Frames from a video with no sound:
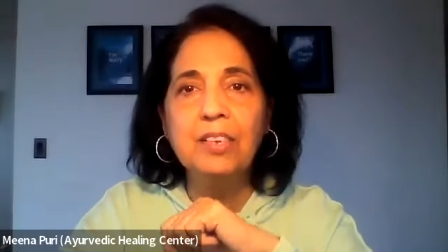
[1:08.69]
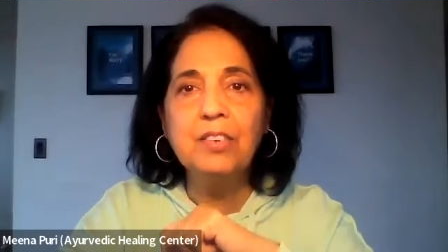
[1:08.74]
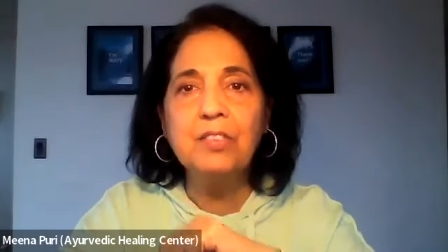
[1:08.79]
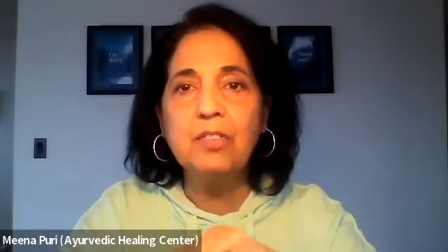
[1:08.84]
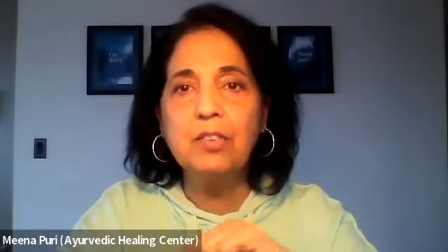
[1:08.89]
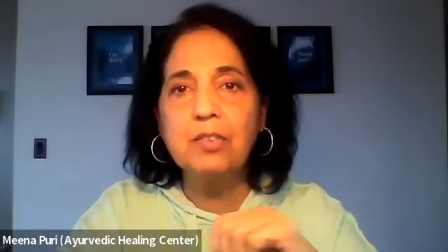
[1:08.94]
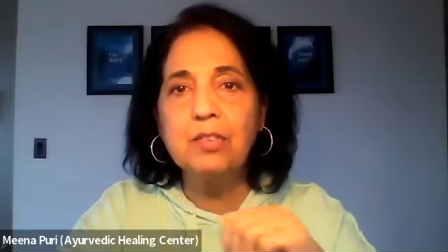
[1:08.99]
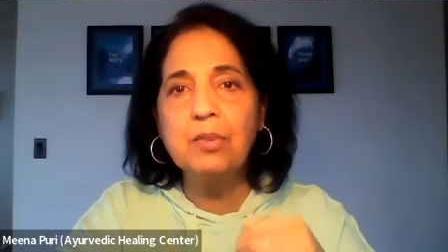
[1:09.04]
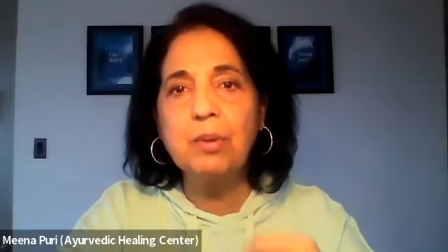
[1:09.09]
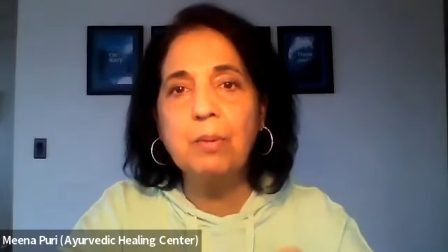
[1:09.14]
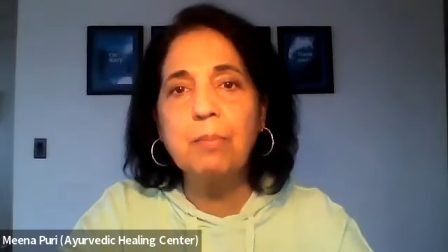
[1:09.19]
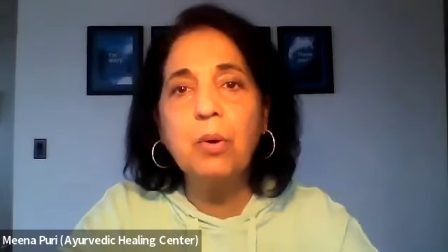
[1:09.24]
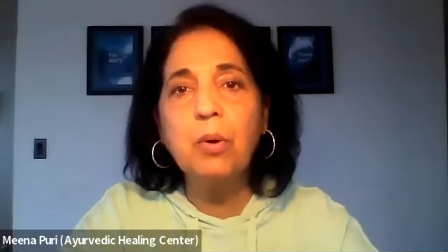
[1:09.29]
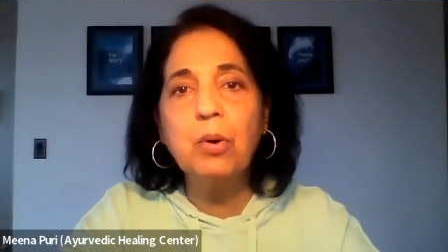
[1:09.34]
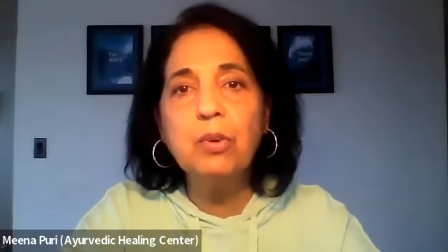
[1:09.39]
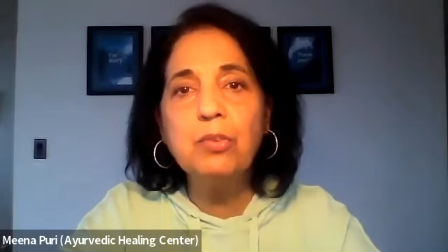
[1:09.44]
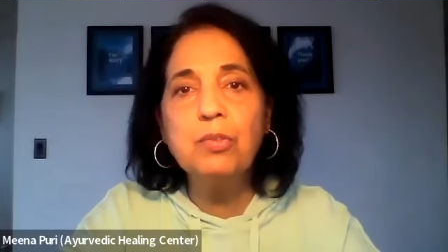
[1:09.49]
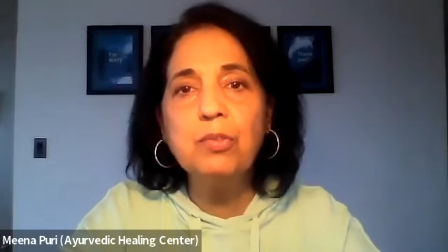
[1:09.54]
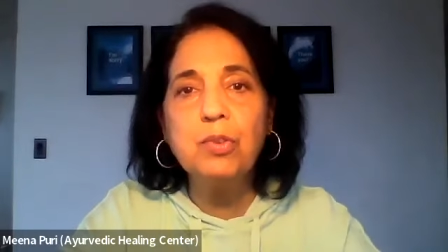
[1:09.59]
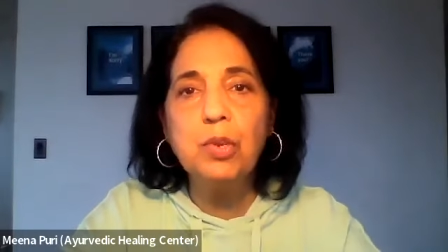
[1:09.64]
So
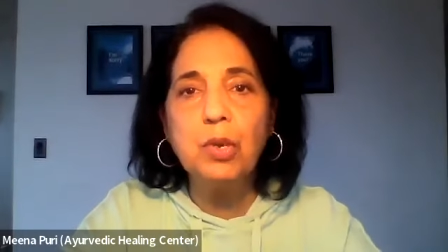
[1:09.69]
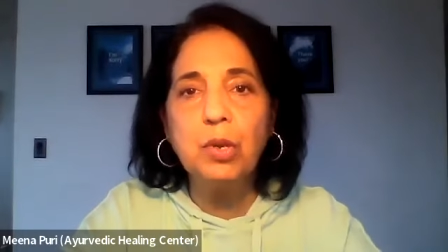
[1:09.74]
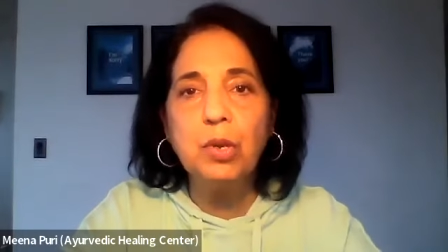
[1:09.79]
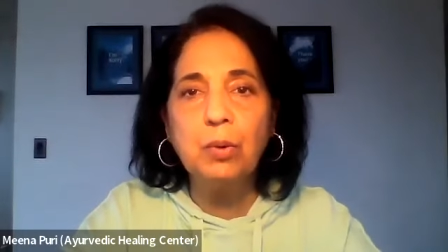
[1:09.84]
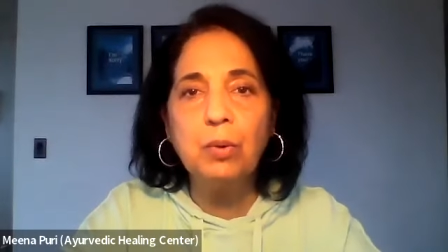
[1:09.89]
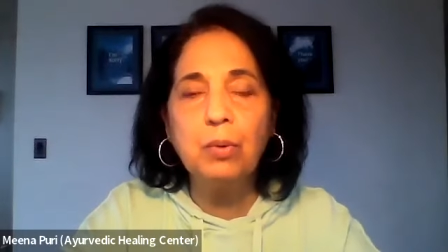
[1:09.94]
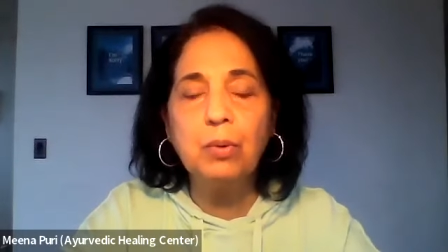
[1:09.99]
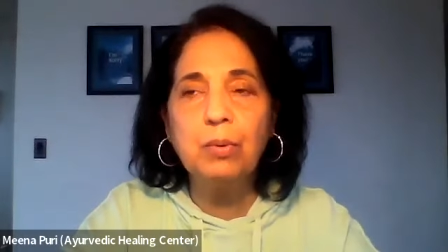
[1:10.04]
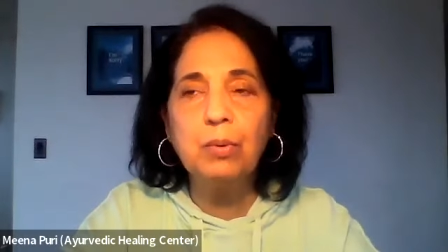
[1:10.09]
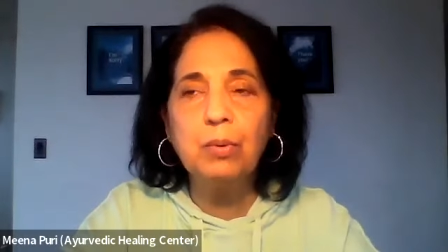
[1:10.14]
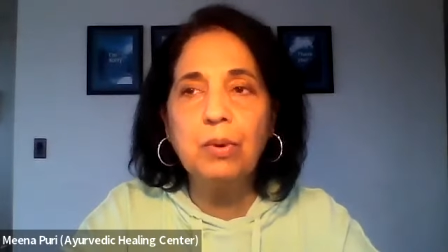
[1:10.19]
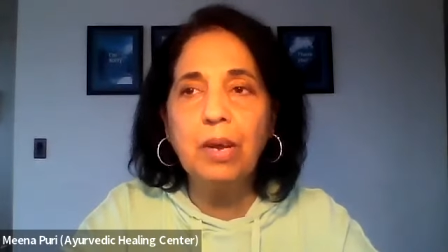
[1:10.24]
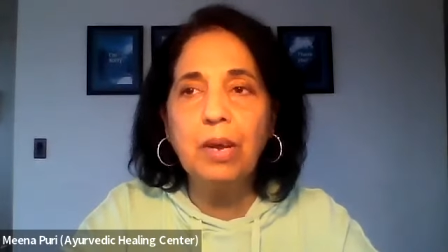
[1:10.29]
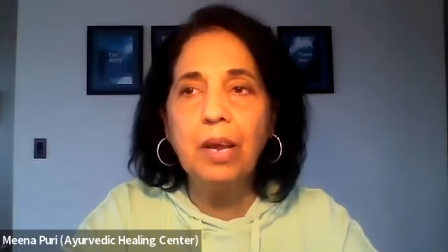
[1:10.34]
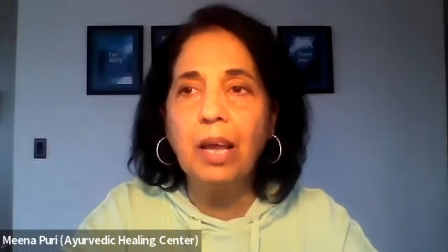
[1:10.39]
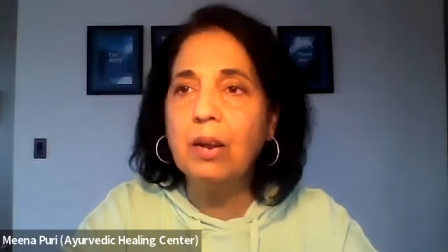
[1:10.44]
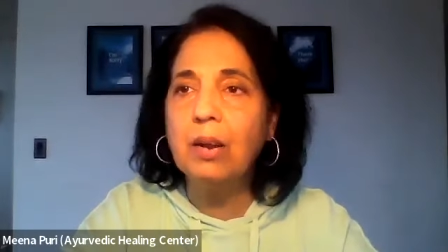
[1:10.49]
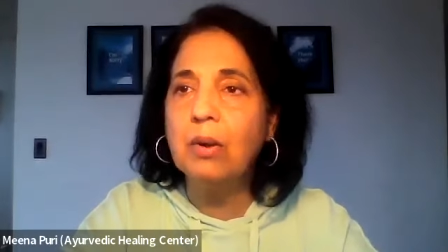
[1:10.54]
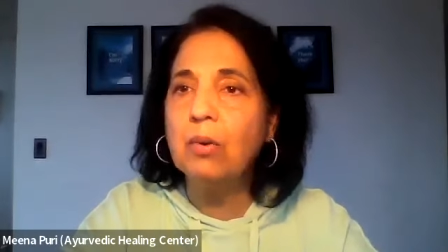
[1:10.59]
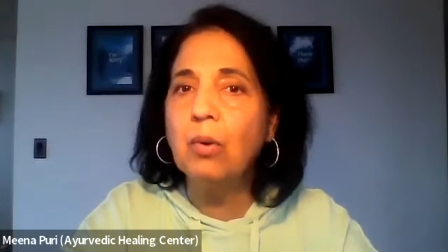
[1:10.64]
suppose you
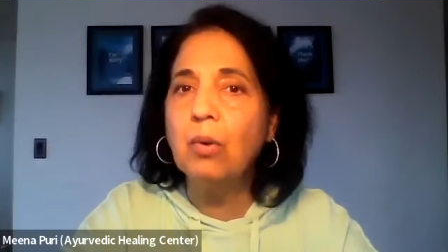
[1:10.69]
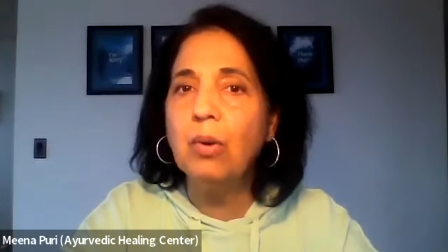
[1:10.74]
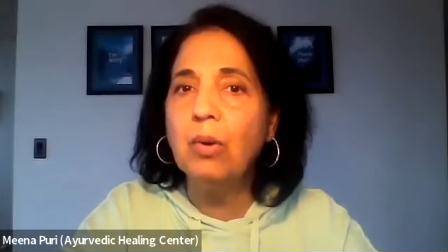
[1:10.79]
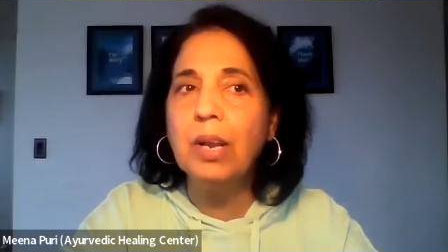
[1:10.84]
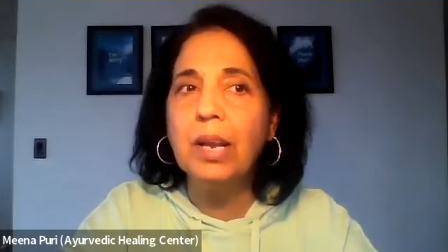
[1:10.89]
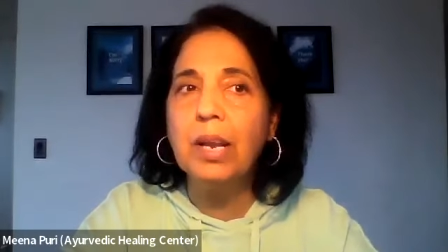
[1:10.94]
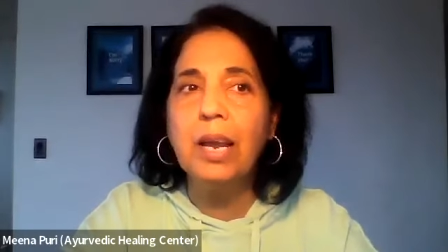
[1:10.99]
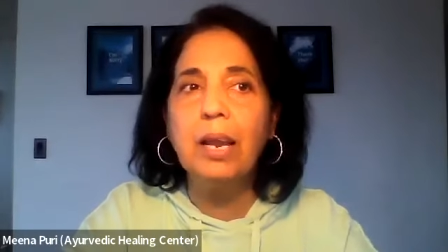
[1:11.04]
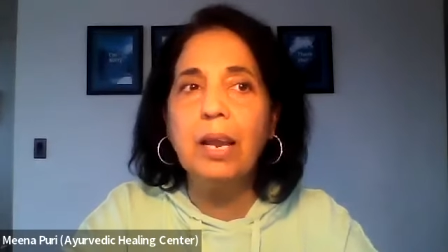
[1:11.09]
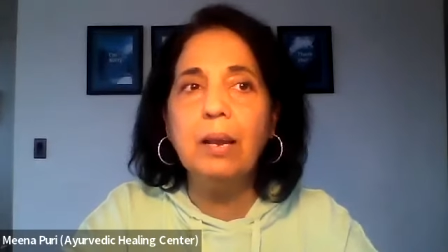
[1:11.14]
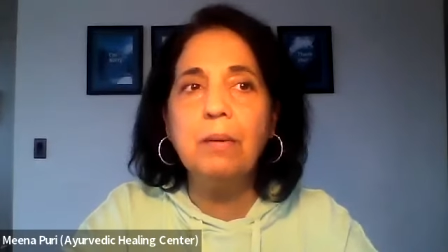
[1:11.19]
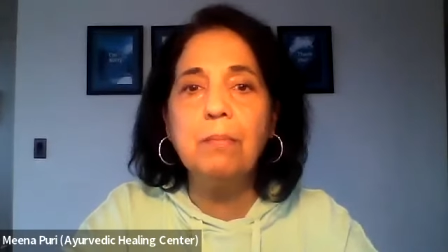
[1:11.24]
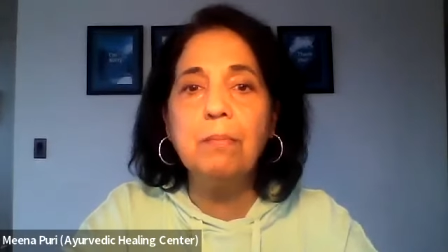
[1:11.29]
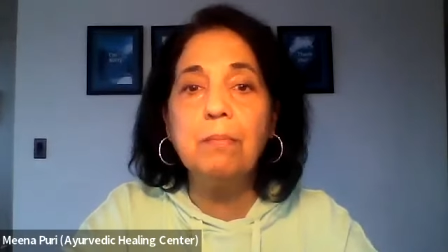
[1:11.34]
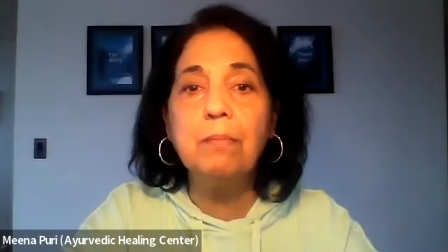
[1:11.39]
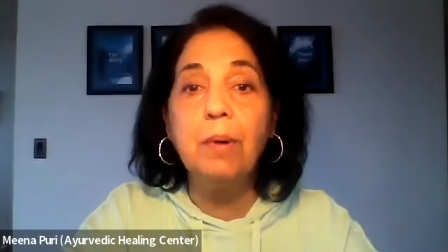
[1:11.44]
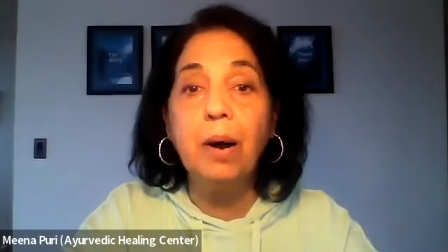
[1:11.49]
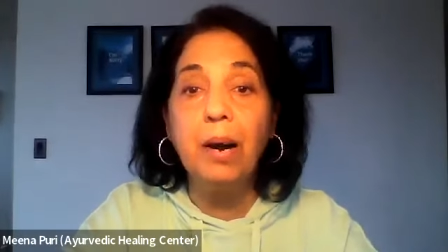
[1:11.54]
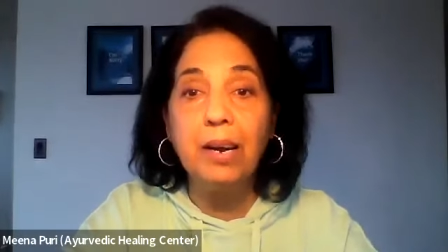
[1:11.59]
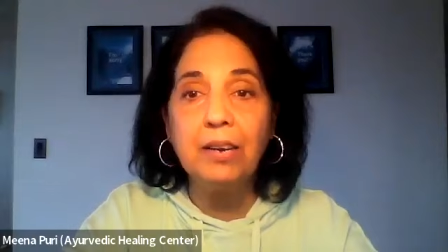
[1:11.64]
enroll
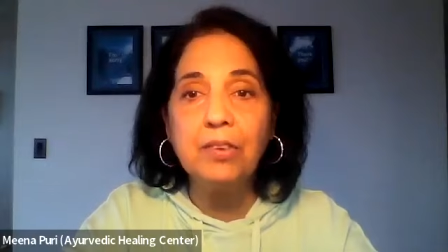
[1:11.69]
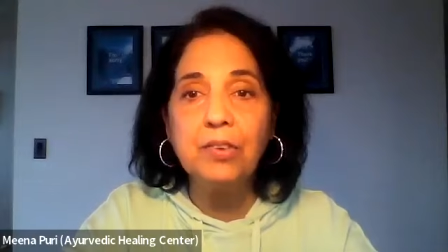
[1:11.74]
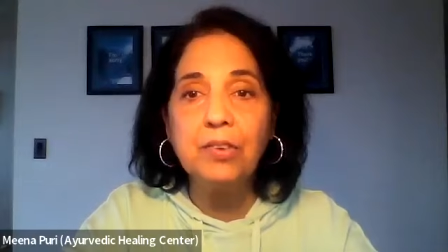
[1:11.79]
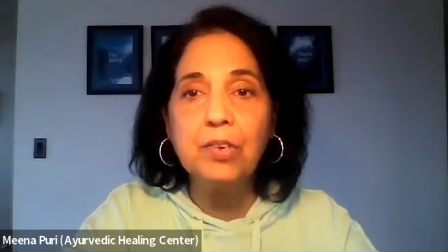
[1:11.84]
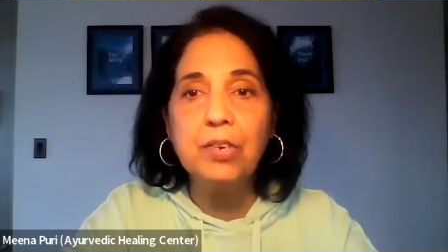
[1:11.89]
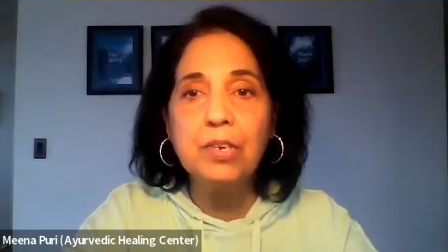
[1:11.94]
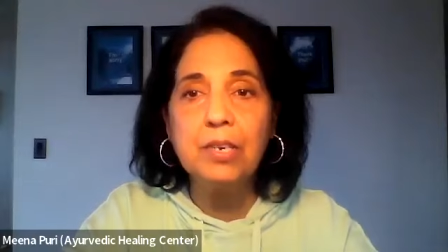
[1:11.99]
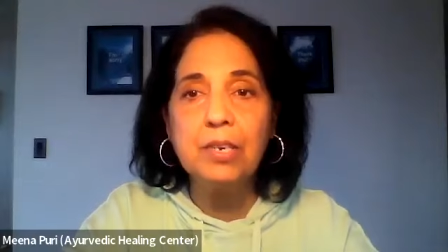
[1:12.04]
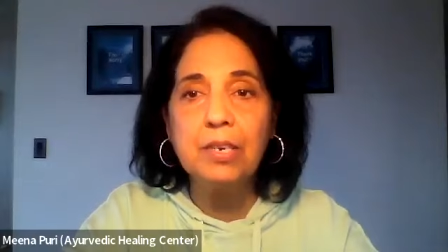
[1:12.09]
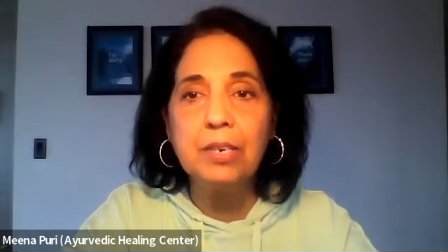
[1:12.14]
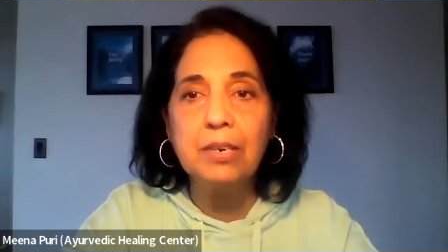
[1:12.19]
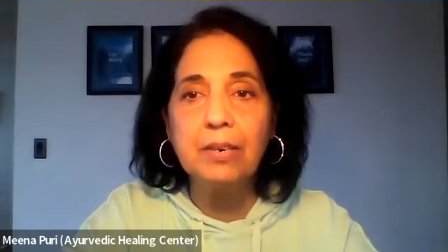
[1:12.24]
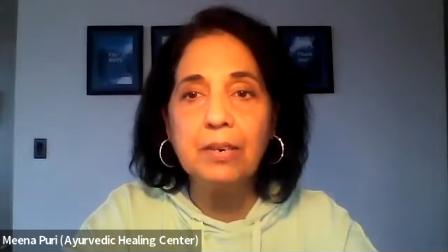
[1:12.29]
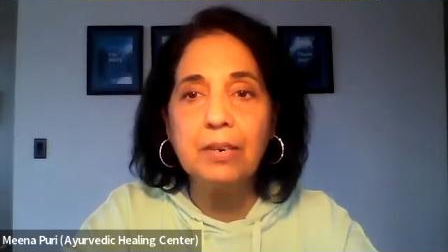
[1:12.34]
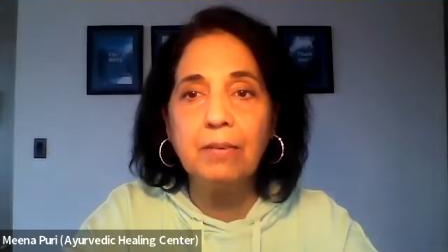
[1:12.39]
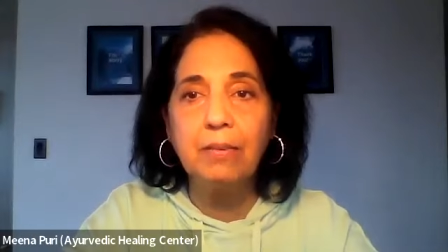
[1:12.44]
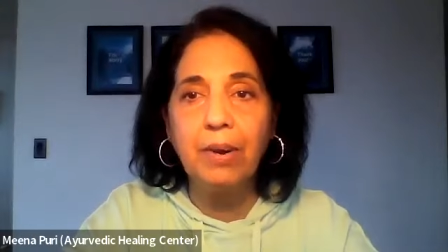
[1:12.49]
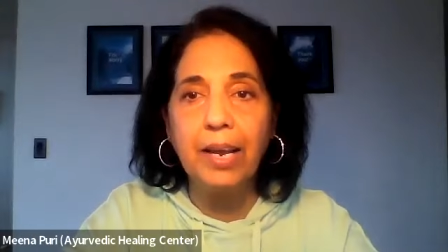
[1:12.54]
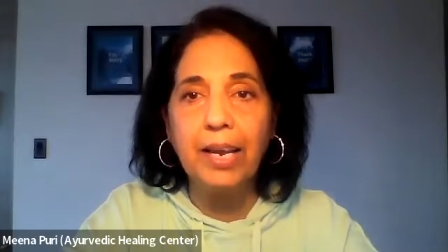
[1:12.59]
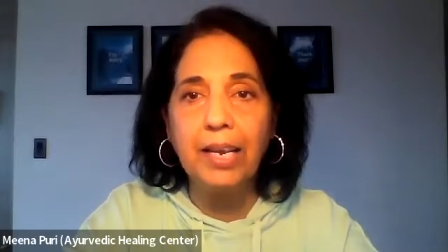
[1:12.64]
in March,
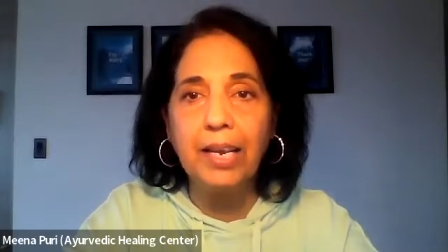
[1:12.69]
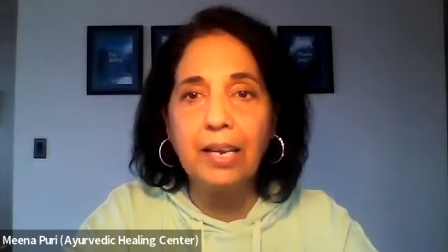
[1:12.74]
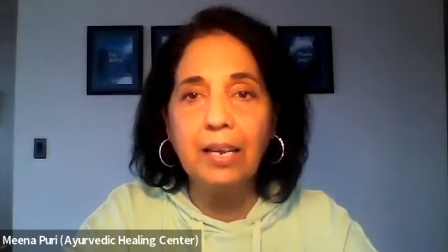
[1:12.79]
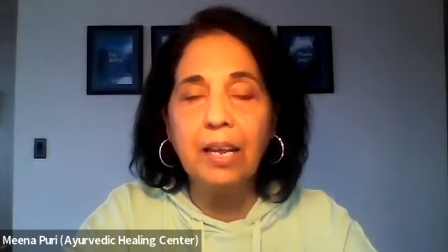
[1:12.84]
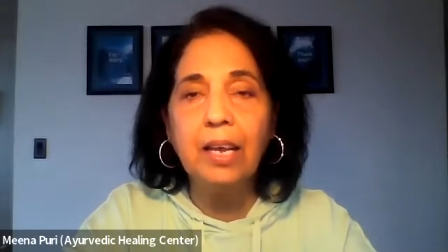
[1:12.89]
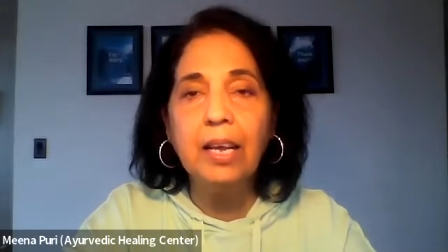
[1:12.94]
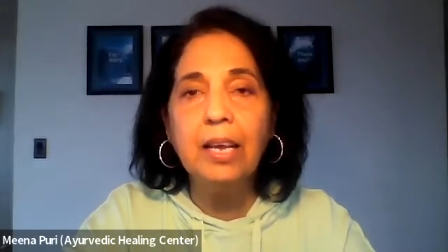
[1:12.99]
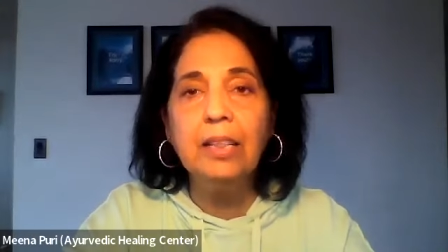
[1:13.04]
right?